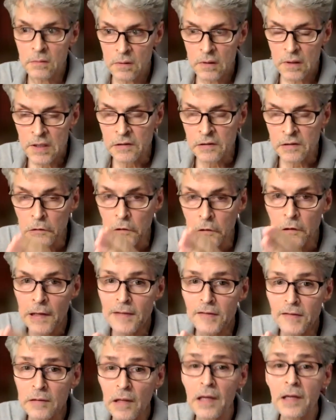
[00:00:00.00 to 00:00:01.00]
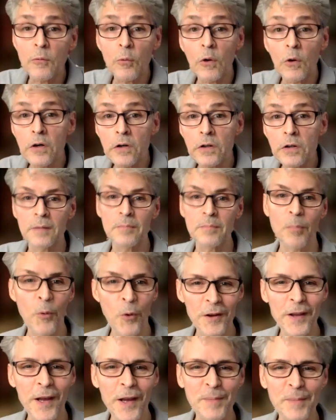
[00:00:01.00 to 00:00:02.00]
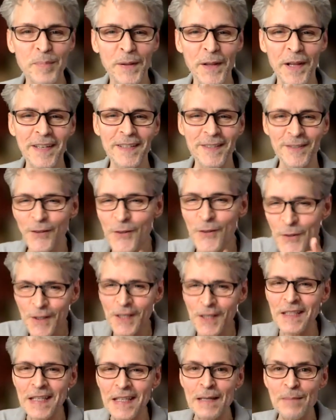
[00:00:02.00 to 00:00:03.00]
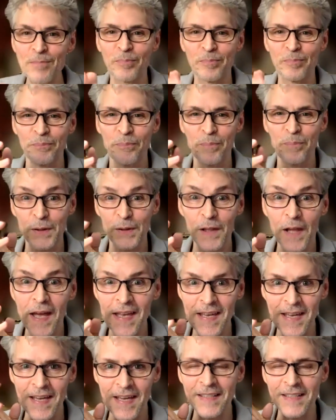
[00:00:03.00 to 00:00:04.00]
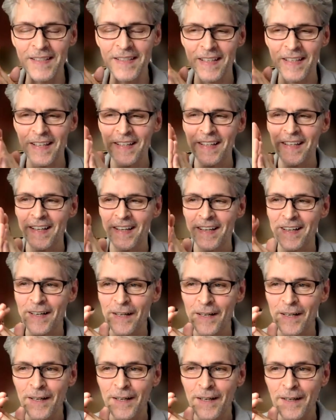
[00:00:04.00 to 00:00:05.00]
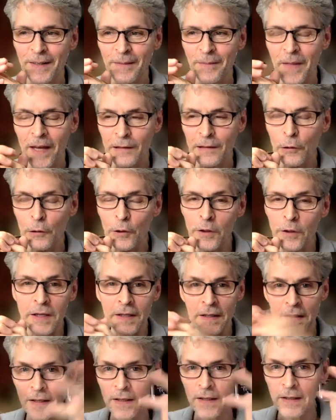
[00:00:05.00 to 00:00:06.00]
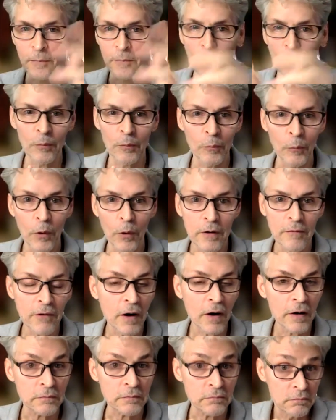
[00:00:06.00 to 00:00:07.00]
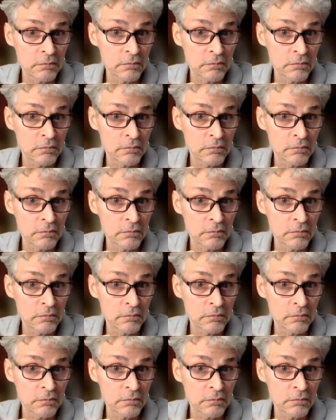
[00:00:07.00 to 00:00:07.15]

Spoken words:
It's less like work and more like play. So you can keep playing and learning. And one of our,